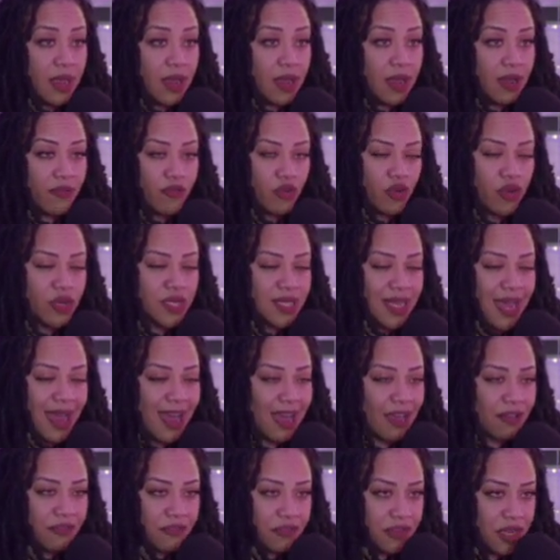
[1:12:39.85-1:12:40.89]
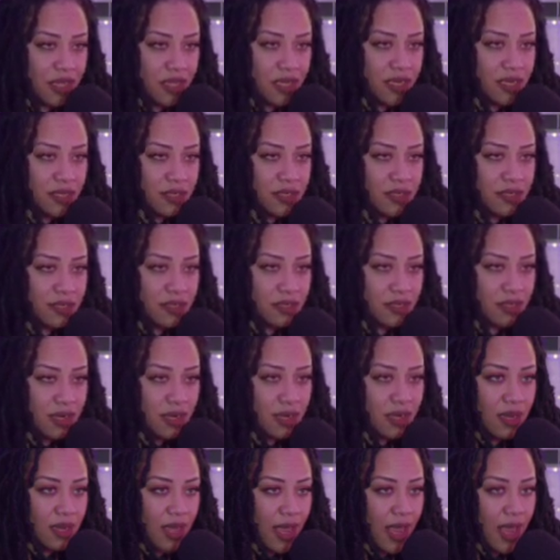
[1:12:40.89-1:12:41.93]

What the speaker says: Of course, I have feelings. Mm-hmm.